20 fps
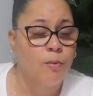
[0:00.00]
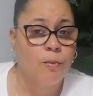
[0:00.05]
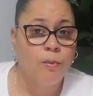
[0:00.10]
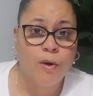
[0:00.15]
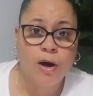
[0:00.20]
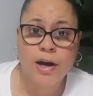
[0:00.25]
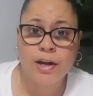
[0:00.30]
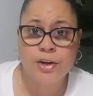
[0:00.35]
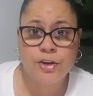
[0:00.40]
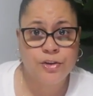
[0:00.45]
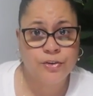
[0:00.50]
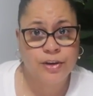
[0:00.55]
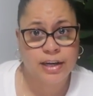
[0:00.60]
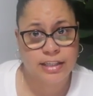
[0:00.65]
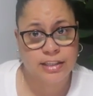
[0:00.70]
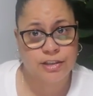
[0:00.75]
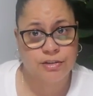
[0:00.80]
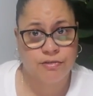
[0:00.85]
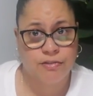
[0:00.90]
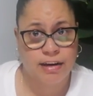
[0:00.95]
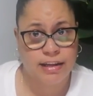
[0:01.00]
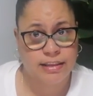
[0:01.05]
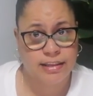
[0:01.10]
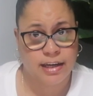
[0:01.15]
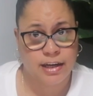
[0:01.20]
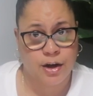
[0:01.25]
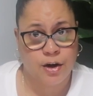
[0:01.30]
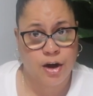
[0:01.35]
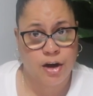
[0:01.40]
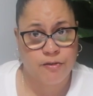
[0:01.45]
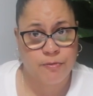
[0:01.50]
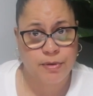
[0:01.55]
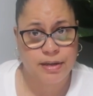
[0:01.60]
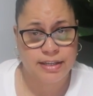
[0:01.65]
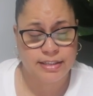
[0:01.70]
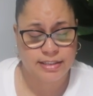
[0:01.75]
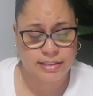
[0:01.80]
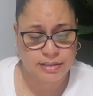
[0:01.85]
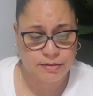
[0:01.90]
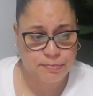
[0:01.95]
one, you get to write that off
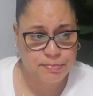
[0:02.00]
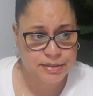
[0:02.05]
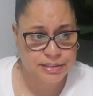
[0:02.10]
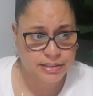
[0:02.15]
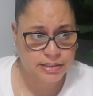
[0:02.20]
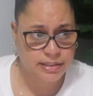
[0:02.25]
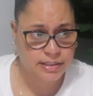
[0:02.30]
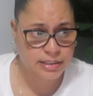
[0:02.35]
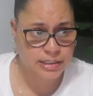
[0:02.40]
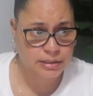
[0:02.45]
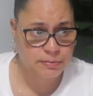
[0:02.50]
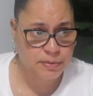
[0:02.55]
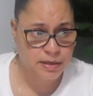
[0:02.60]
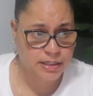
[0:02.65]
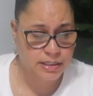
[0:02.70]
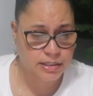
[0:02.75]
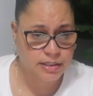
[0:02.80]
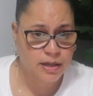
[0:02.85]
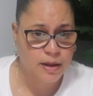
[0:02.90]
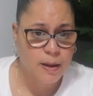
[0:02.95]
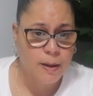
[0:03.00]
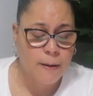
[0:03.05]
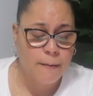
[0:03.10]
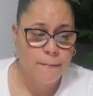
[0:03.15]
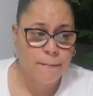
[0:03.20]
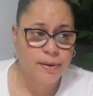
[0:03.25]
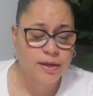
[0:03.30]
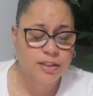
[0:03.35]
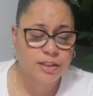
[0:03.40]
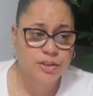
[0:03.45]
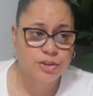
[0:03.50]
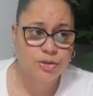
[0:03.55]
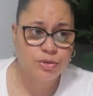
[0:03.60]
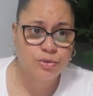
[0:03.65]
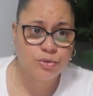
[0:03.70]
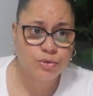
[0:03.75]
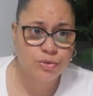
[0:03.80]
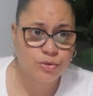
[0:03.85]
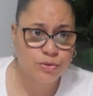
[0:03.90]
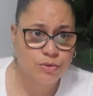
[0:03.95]
because it's a business expense, but
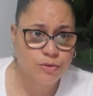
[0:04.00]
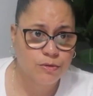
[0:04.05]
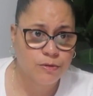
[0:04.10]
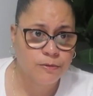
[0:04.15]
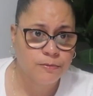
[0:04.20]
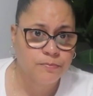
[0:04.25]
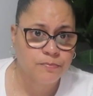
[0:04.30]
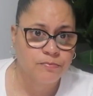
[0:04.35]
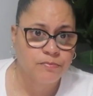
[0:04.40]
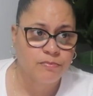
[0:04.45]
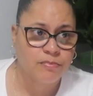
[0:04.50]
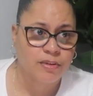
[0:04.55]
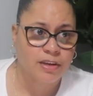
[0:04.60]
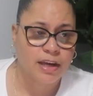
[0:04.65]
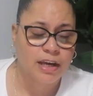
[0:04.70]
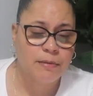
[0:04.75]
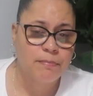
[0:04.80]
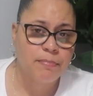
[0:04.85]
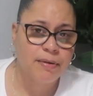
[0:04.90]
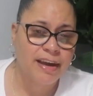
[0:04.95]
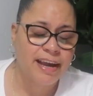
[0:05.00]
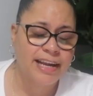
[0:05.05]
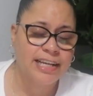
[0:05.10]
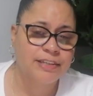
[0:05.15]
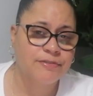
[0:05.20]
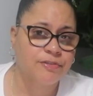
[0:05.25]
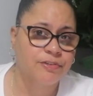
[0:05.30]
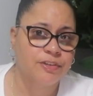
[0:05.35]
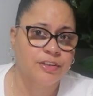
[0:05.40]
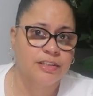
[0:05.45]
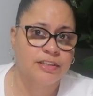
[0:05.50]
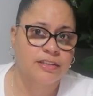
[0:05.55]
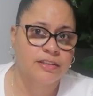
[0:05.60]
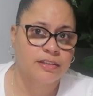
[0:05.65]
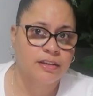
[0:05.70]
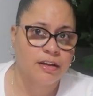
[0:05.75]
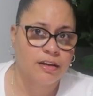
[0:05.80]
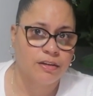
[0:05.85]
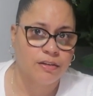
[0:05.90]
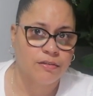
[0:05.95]
two, it pays for
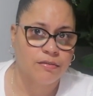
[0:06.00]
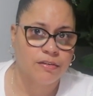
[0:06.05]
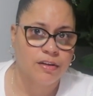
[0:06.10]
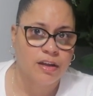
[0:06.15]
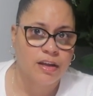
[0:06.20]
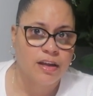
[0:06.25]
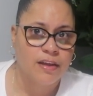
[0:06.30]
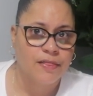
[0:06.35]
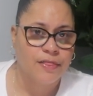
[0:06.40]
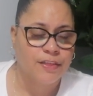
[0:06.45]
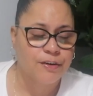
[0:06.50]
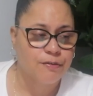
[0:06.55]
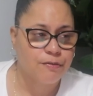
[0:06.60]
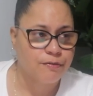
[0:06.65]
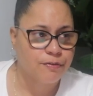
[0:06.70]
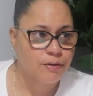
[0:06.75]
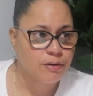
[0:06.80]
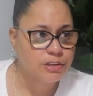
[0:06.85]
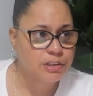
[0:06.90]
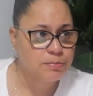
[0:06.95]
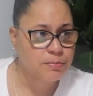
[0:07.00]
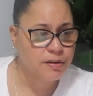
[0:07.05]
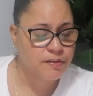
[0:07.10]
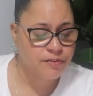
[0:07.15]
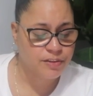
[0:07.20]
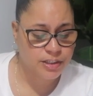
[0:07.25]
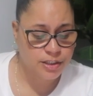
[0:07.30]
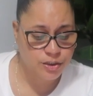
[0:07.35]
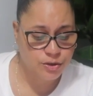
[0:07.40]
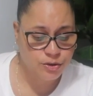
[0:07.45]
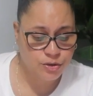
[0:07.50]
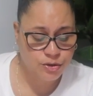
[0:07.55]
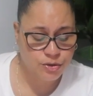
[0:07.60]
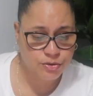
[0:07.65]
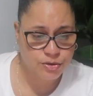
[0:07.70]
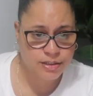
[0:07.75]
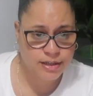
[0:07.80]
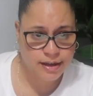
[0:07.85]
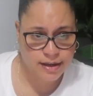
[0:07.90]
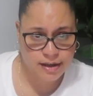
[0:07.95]
itself. The first month that you
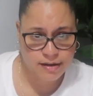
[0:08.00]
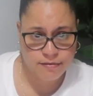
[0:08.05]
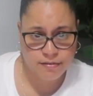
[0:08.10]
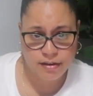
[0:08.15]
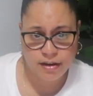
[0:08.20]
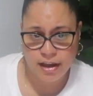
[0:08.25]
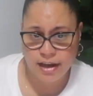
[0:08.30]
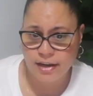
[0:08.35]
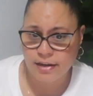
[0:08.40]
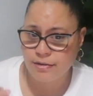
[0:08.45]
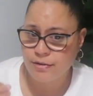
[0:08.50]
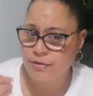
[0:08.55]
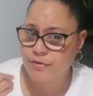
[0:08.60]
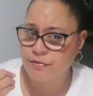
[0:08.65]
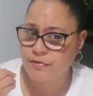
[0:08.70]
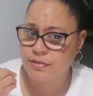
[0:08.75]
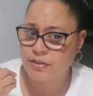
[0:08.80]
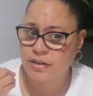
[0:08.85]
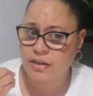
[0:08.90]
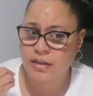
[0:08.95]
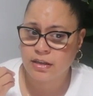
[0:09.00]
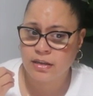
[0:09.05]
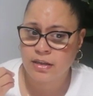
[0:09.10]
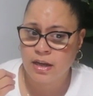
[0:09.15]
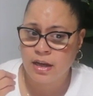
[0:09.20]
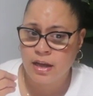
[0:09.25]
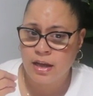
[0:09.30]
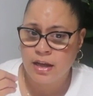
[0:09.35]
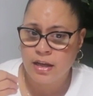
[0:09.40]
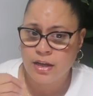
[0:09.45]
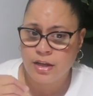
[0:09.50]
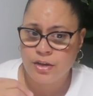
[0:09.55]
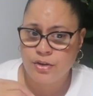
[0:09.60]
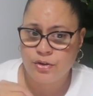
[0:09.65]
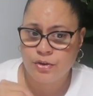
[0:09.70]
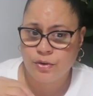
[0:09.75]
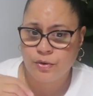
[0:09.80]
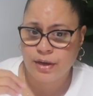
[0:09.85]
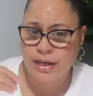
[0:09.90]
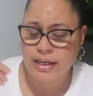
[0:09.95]
use Canva and you've done,
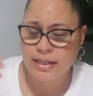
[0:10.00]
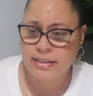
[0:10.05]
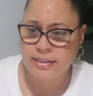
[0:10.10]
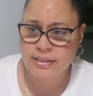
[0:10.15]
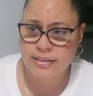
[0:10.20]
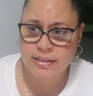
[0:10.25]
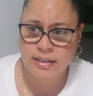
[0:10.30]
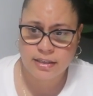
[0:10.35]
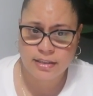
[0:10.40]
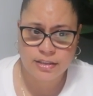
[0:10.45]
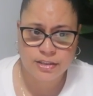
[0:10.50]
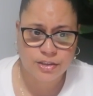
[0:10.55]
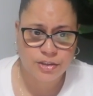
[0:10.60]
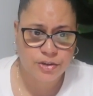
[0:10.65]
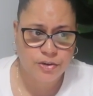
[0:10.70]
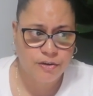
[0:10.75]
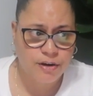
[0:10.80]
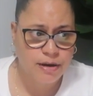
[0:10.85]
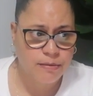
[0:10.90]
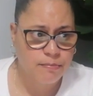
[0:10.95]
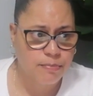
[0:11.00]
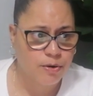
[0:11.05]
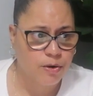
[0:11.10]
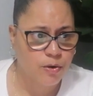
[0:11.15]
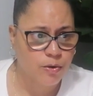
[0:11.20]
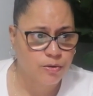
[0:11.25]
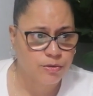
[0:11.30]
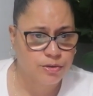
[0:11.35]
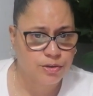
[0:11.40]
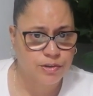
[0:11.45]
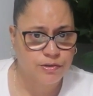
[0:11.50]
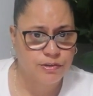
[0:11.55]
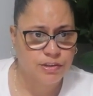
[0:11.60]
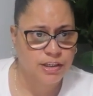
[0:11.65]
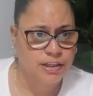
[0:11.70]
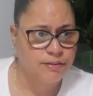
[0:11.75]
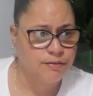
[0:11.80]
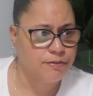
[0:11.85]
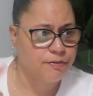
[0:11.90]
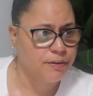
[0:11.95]
you know, Instagram posts, you've
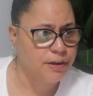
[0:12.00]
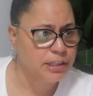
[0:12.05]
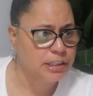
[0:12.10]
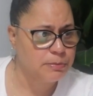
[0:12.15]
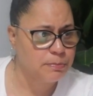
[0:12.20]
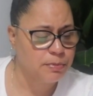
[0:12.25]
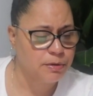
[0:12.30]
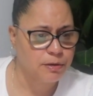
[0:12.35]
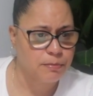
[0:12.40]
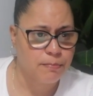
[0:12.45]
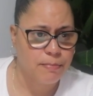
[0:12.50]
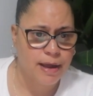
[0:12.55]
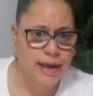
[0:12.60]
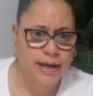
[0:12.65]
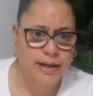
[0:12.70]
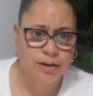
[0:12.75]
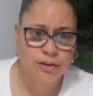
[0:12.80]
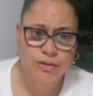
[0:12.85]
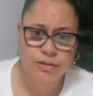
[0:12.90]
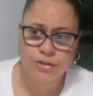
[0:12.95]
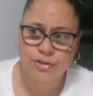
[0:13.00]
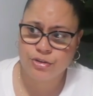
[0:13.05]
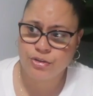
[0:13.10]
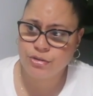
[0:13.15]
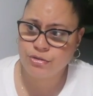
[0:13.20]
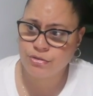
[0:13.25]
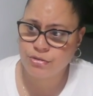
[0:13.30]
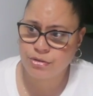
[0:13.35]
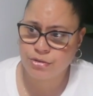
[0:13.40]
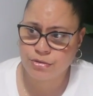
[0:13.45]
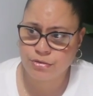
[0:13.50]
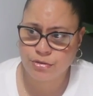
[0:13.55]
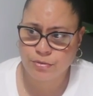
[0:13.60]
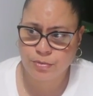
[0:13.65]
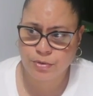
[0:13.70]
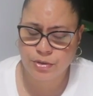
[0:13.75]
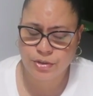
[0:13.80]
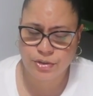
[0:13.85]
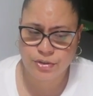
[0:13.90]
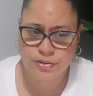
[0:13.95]
done Facebook banners,
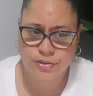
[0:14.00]
YouTube